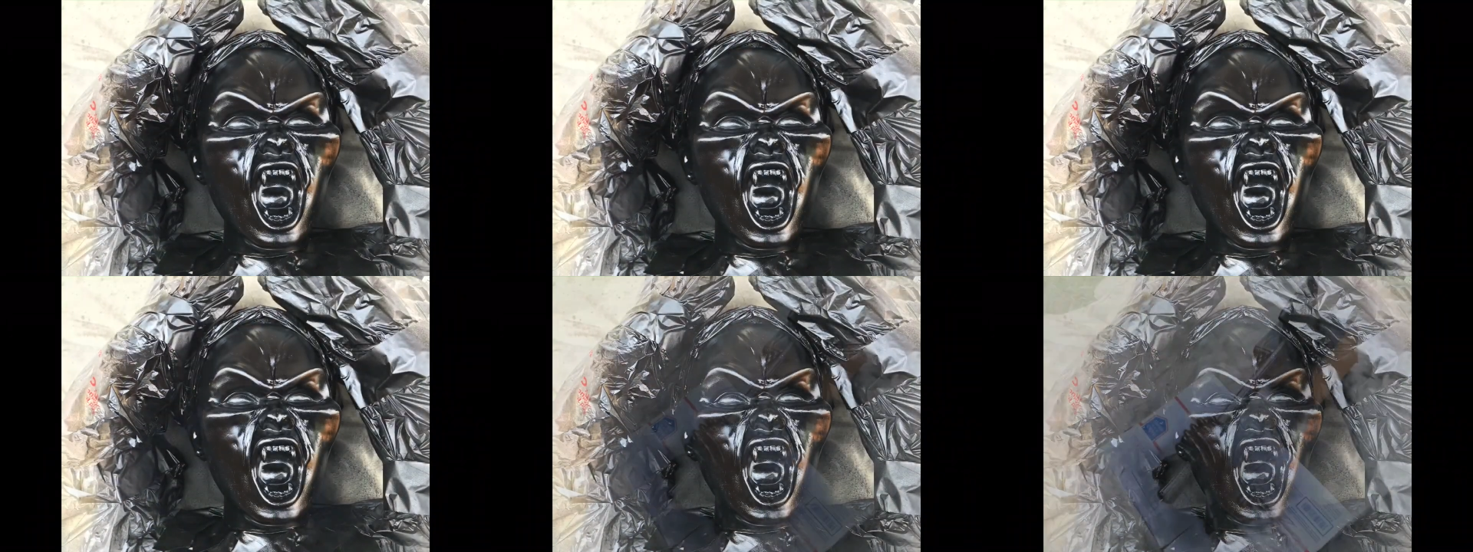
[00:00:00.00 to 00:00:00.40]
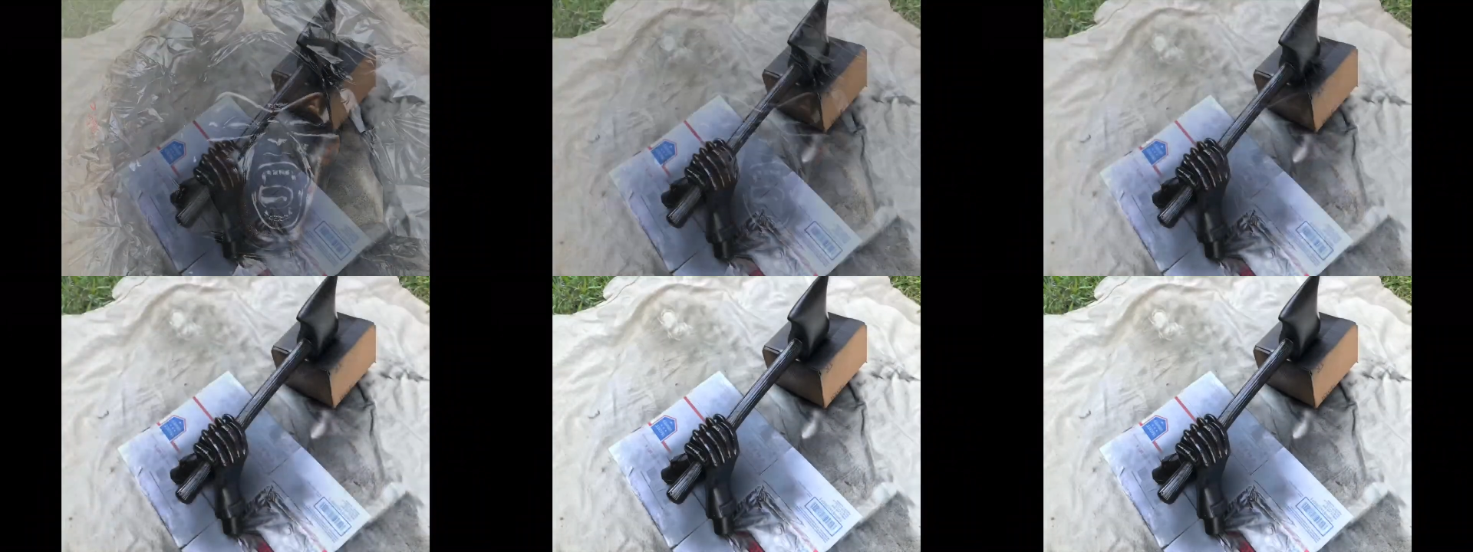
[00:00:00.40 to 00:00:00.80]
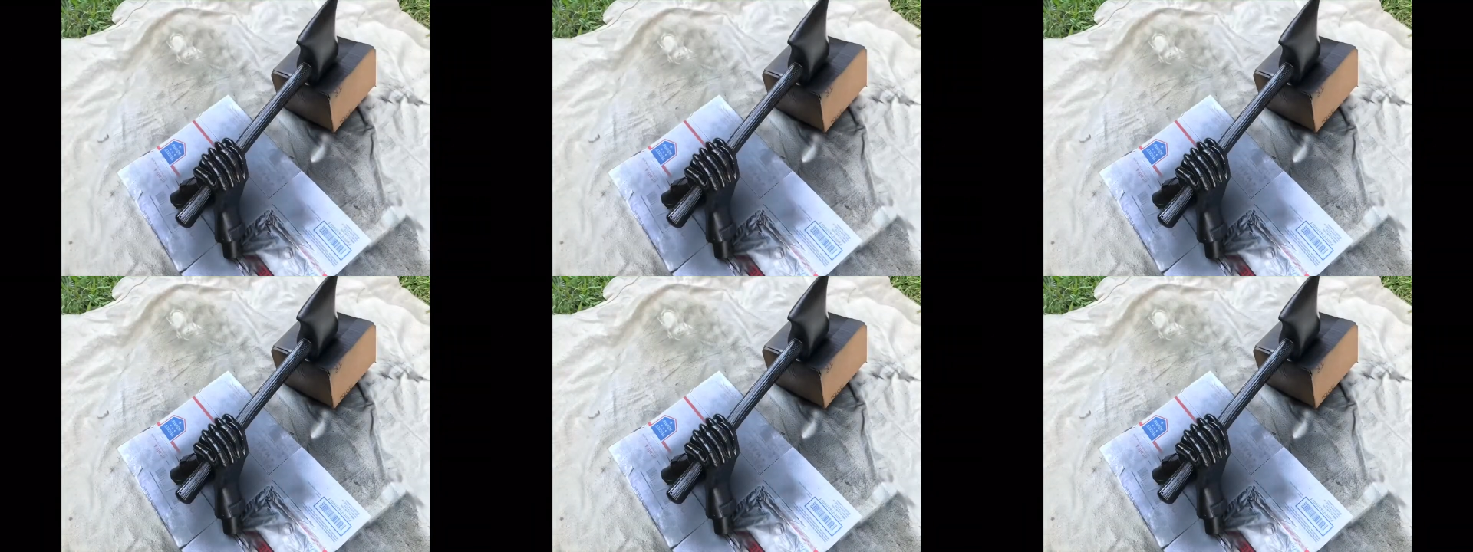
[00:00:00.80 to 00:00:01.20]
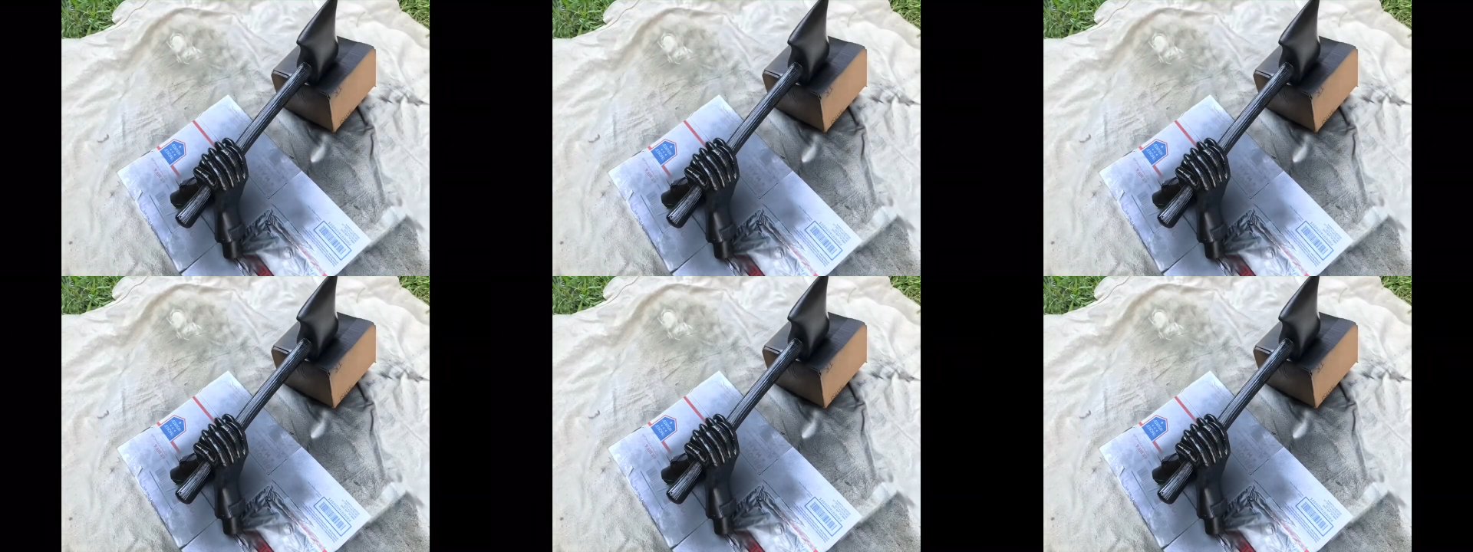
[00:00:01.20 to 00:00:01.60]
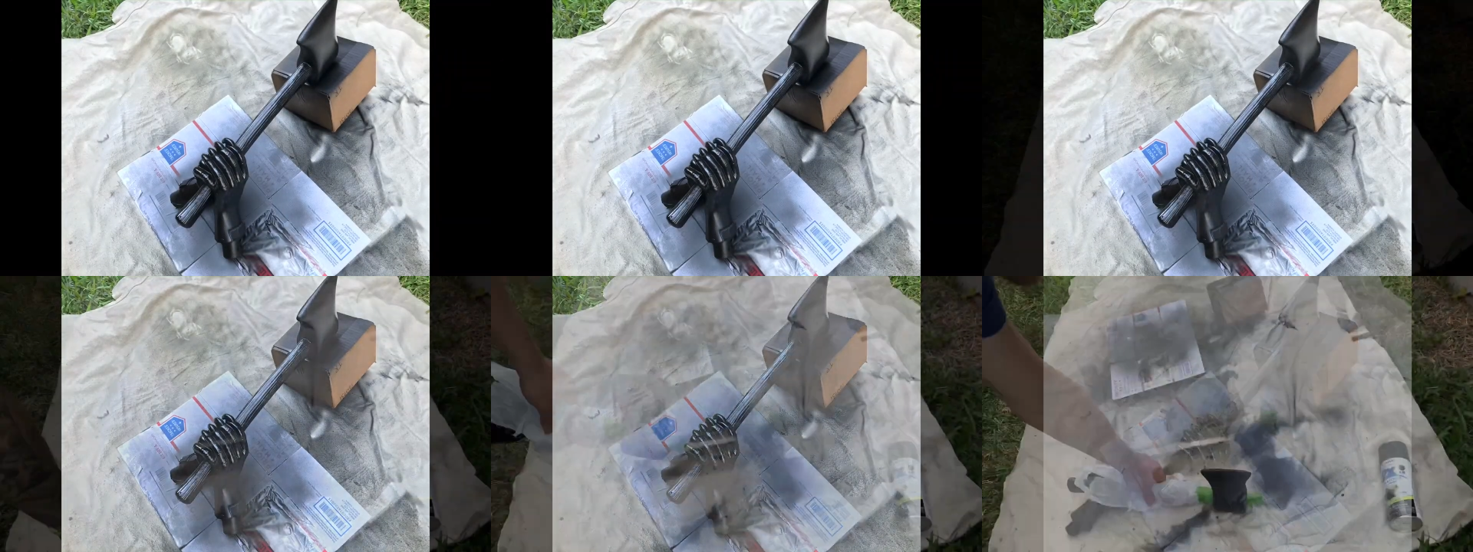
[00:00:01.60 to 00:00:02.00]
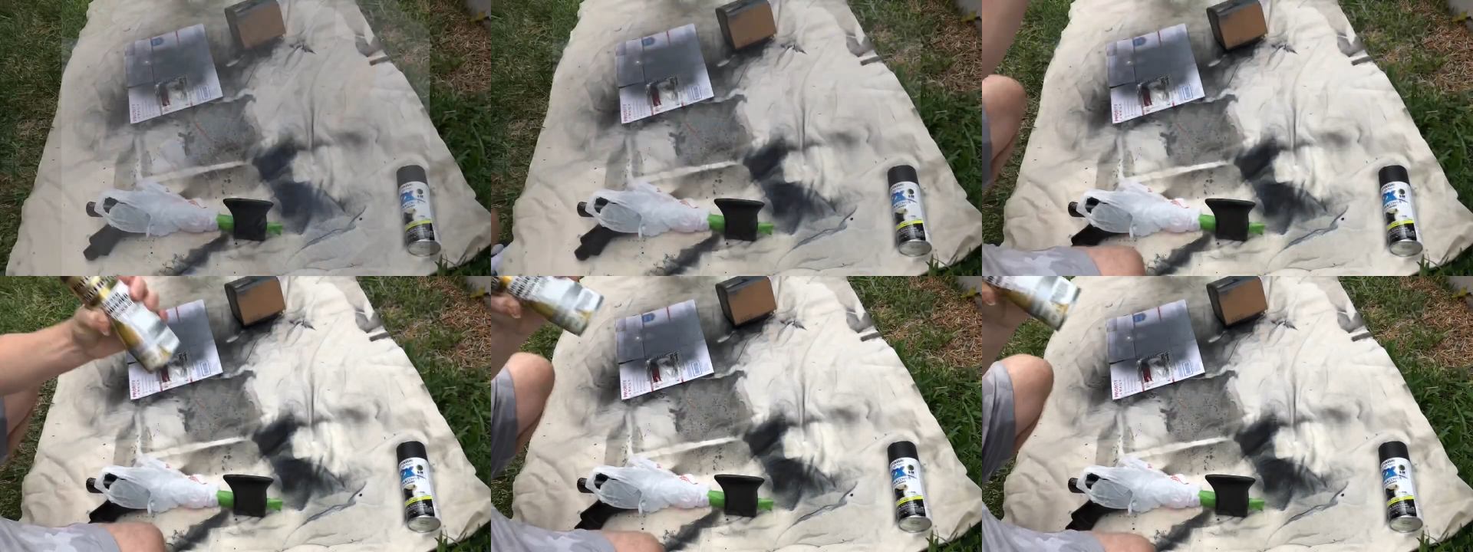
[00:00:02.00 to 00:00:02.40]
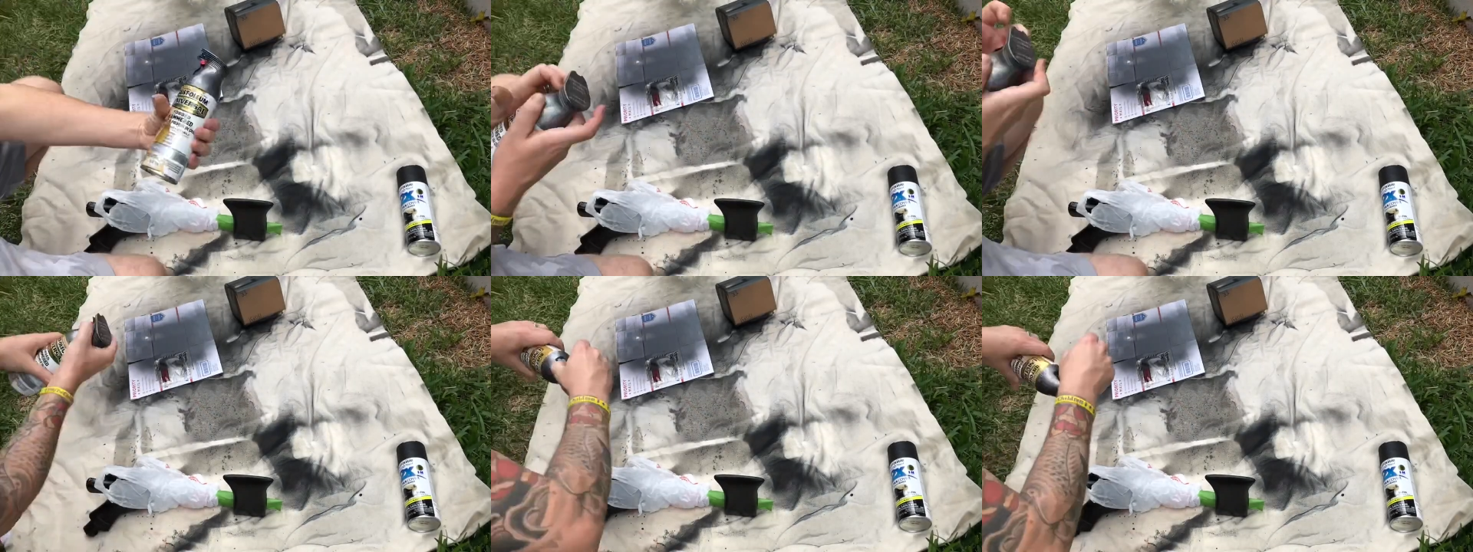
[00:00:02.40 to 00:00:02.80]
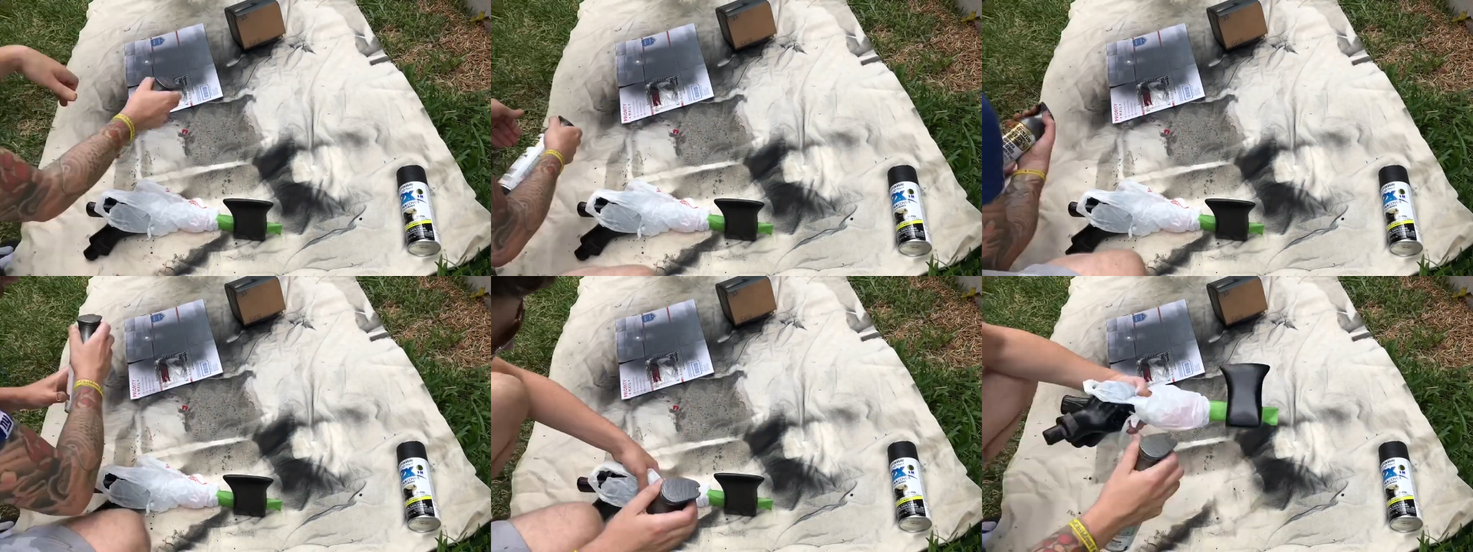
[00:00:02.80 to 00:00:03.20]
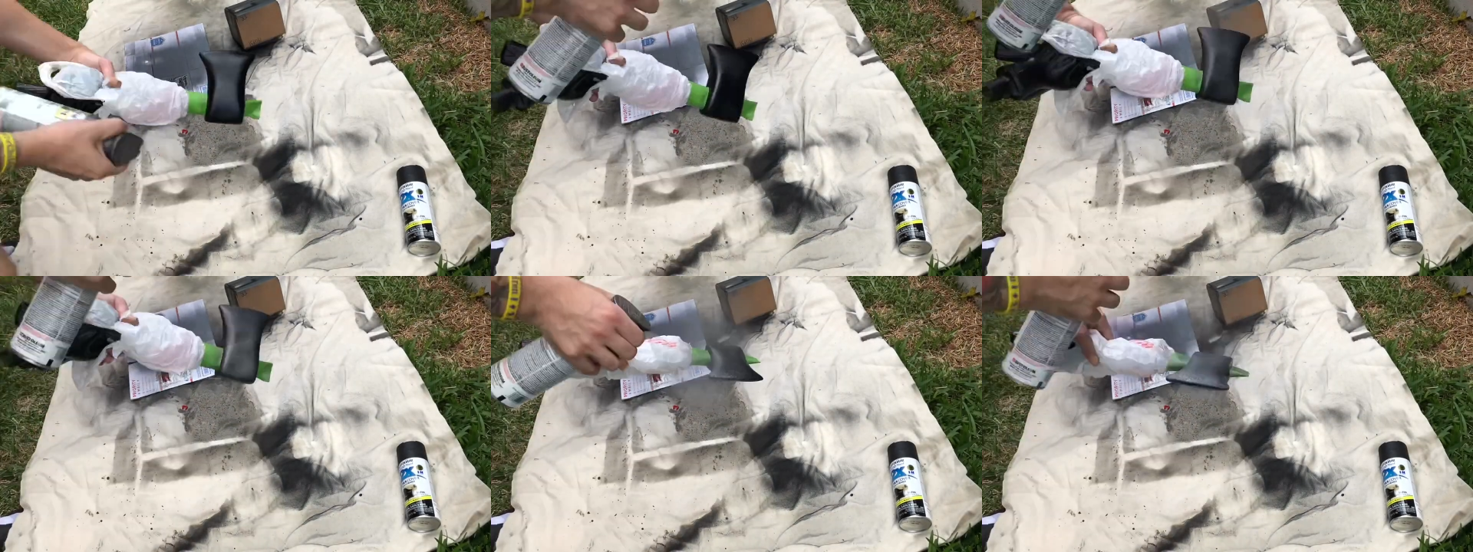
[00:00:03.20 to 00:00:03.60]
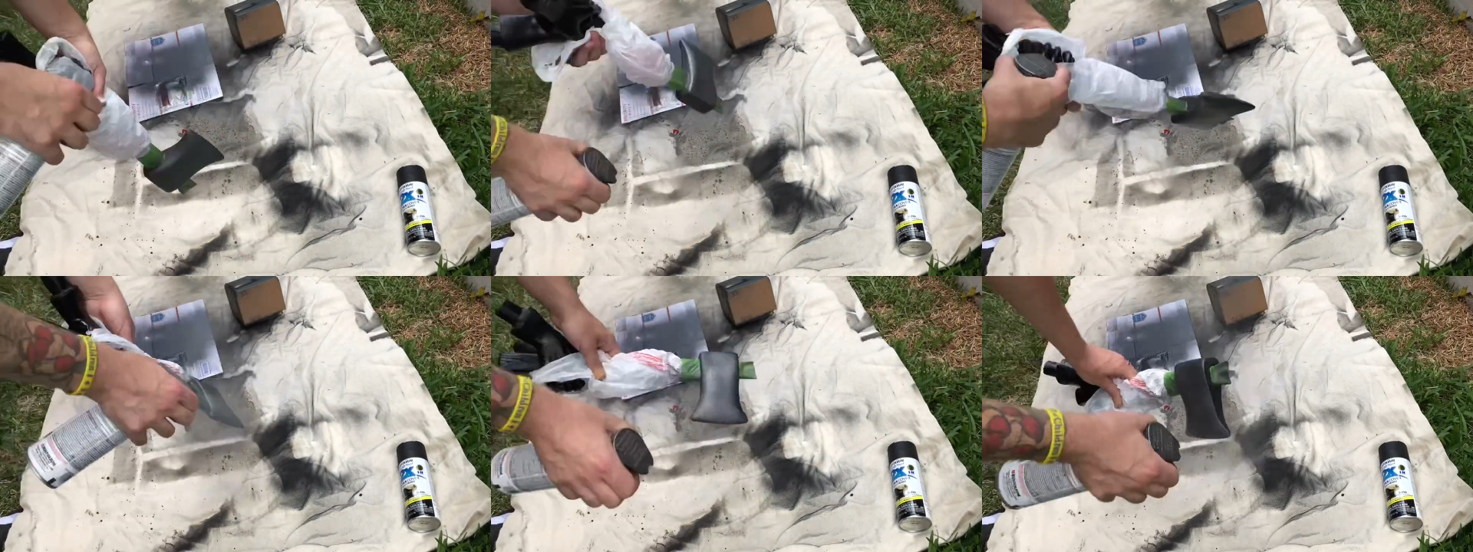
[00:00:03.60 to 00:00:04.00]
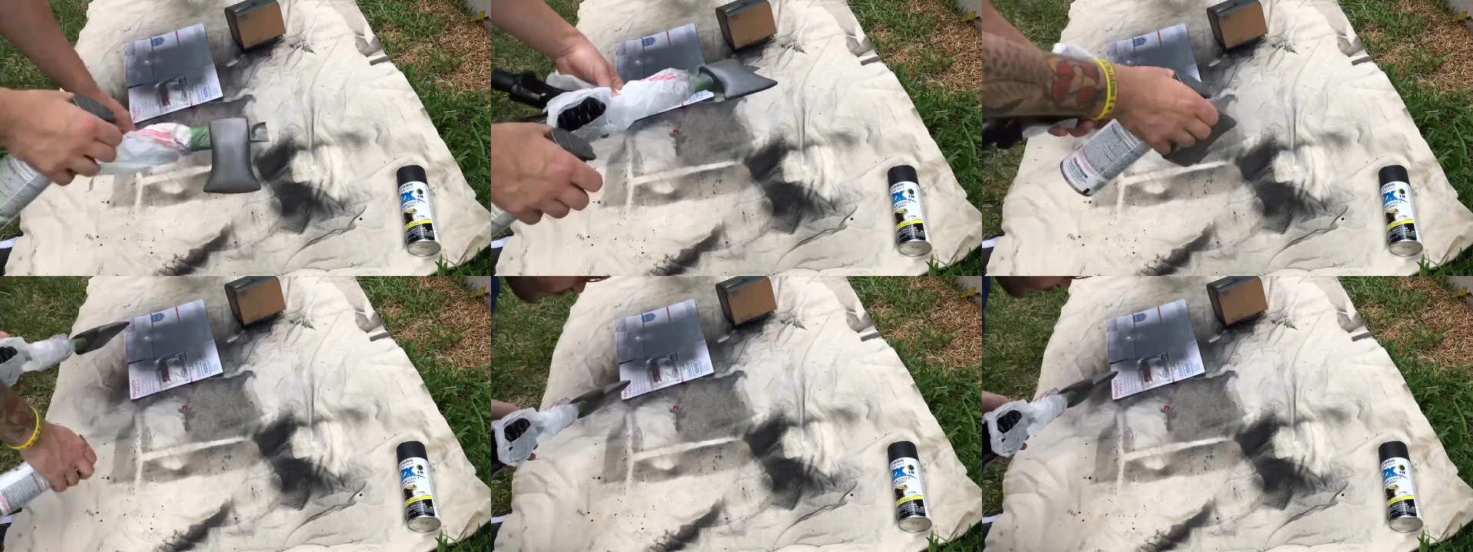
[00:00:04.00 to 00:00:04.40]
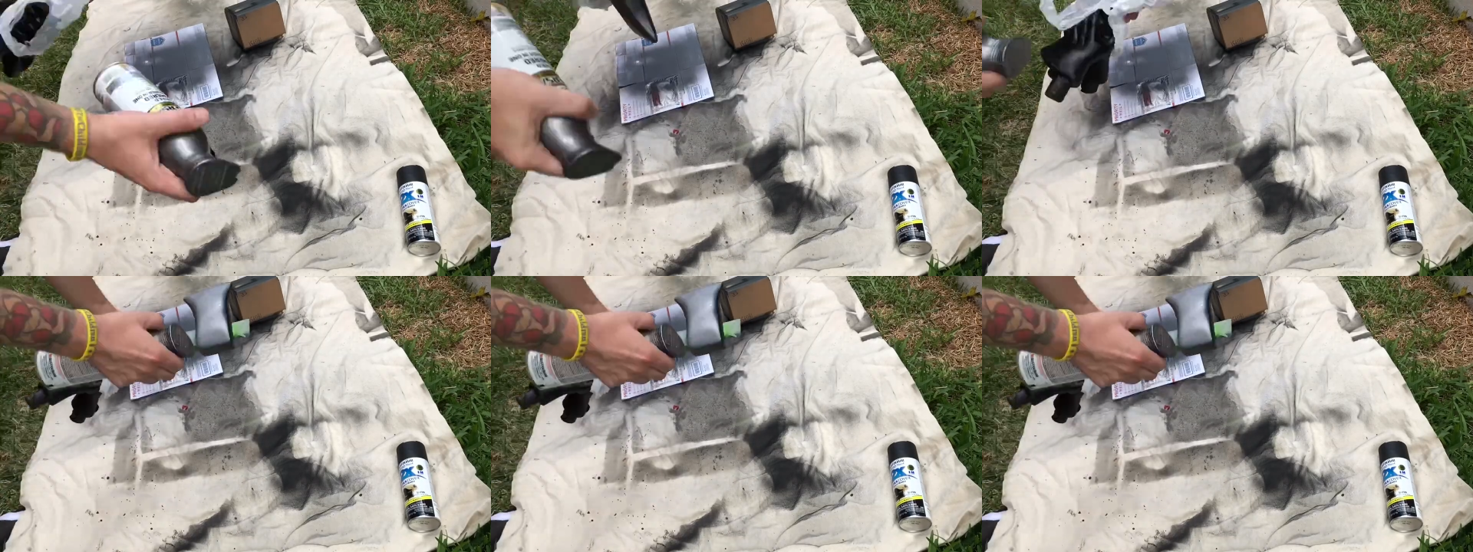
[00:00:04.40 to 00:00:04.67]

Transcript: [unreadable: no face in view]